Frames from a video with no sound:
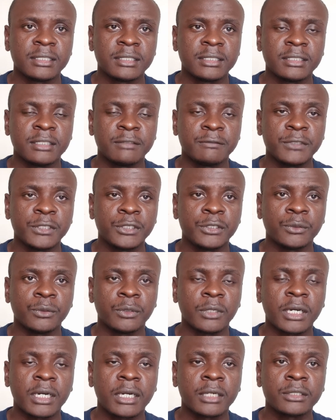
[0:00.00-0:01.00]
the video.
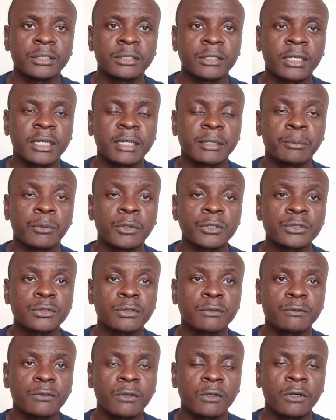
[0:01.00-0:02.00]
And most
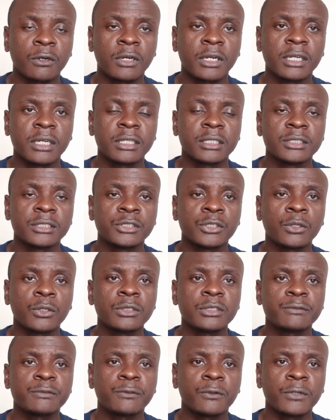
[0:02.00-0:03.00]
of all,
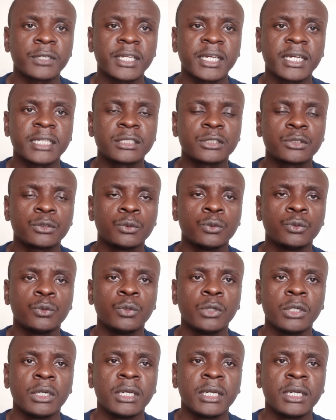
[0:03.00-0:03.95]
don't forget to